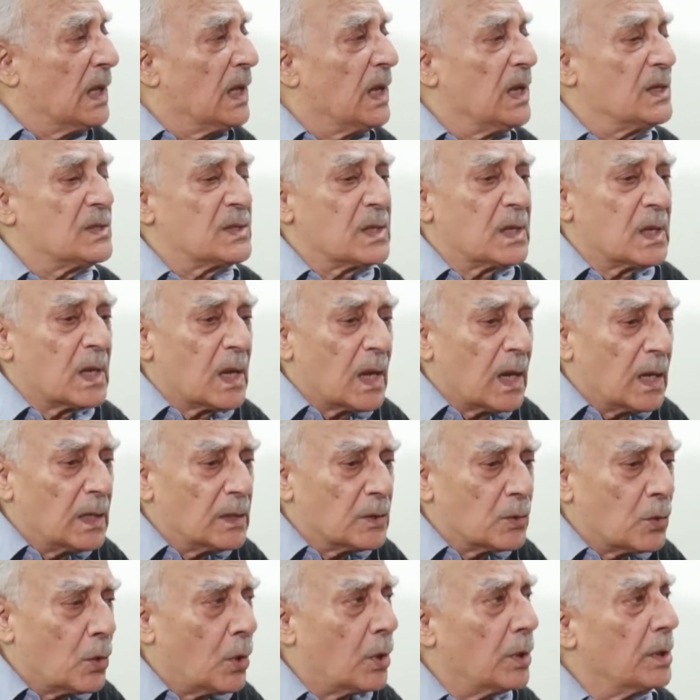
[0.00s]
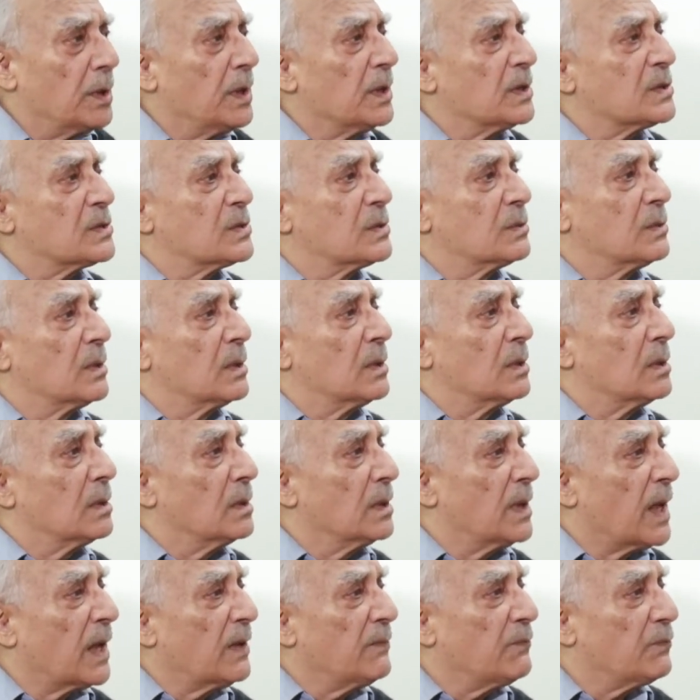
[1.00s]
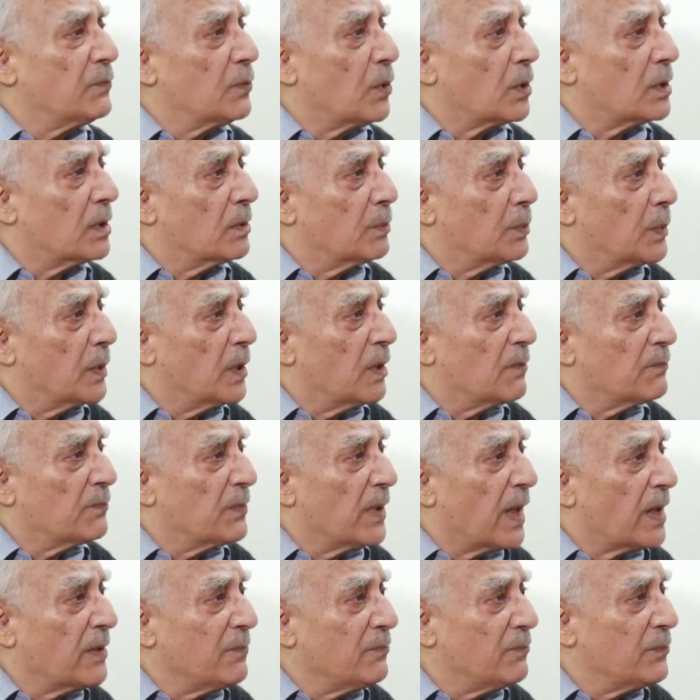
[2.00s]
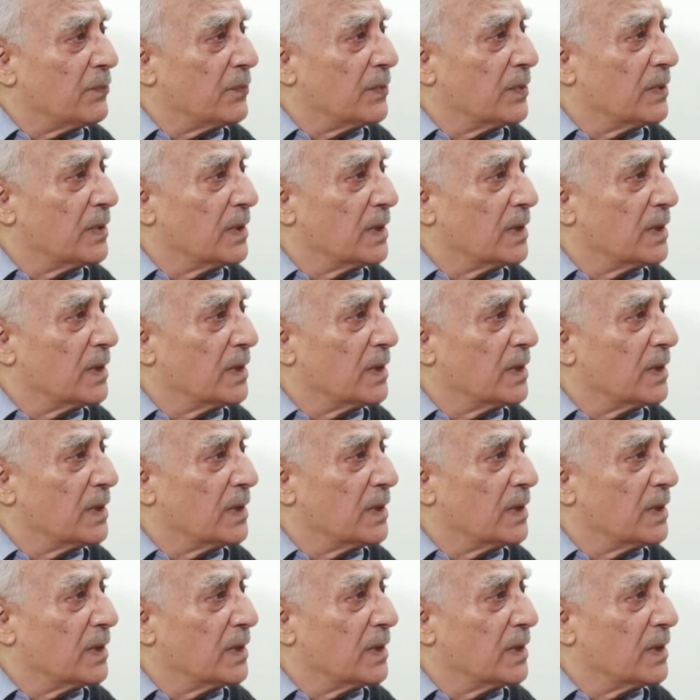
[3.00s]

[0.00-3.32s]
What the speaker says: Is an alcoholic's life not a way of life?